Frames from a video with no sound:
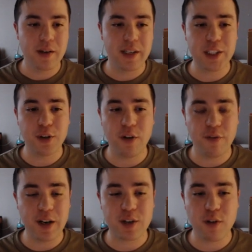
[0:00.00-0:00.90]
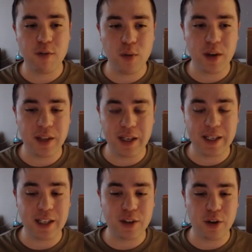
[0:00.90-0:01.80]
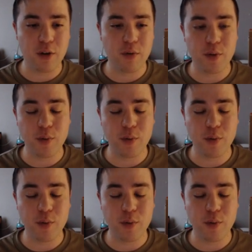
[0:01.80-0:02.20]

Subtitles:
get their effects over with, like get their